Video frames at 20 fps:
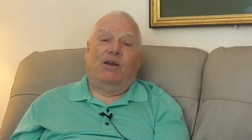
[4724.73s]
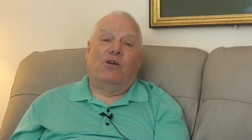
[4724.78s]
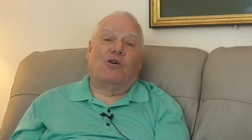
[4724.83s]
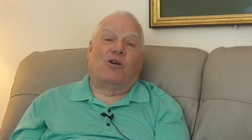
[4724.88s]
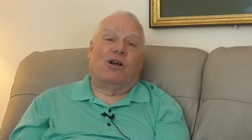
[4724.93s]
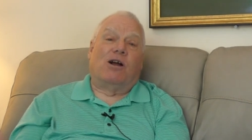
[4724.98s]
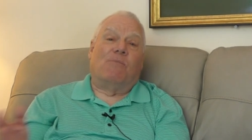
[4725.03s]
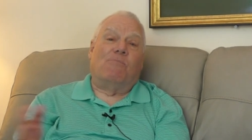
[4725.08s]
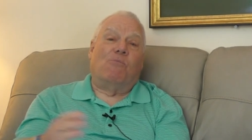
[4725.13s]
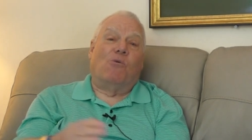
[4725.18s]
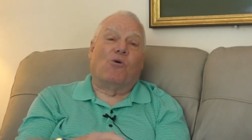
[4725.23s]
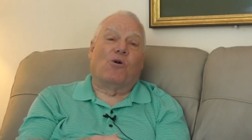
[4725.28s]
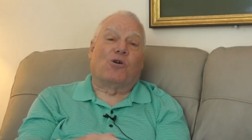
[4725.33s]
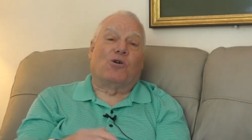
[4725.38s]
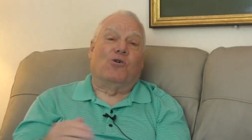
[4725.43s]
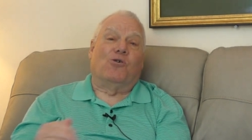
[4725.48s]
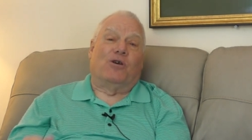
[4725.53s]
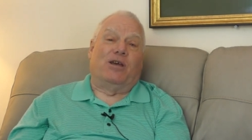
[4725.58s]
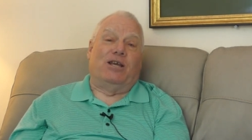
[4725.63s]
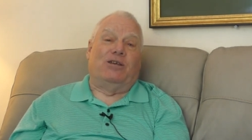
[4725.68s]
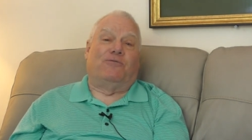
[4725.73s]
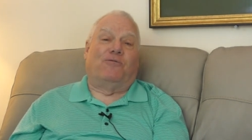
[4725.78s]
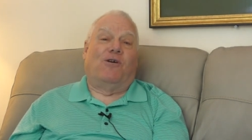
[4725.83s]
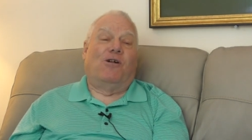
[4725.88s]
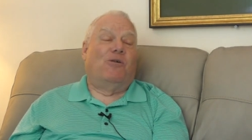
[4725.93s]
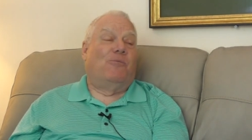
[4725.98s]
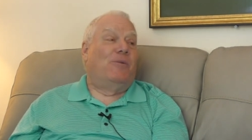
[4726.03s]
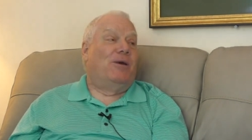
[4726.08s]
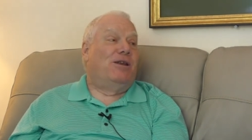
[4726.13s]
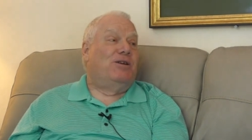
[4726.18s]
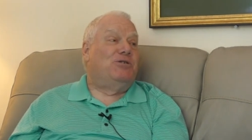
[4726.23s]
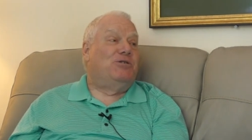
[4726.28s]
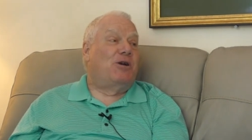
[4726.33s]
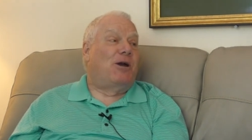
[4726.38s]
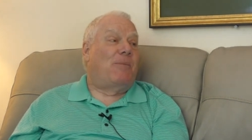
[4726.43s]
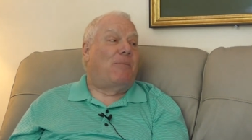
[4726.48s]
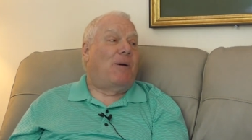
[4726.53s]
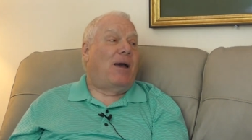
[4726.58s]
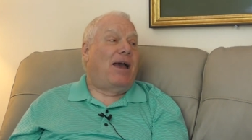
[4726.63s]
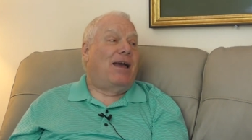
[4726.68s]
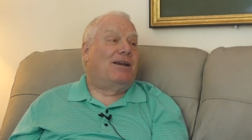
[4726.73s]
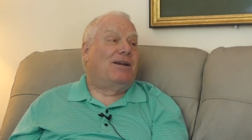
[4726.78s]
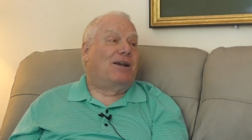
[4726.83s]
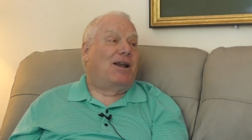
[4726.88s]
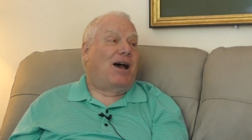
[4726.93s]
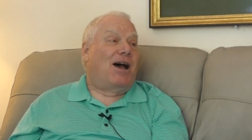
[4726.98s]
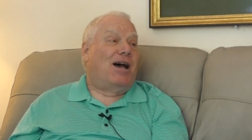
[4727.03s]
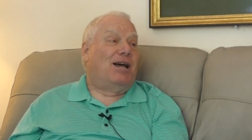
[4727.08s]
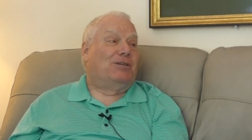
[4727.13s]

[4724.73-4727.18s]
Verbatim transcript: Here come more cookies. Follow me to Japan in the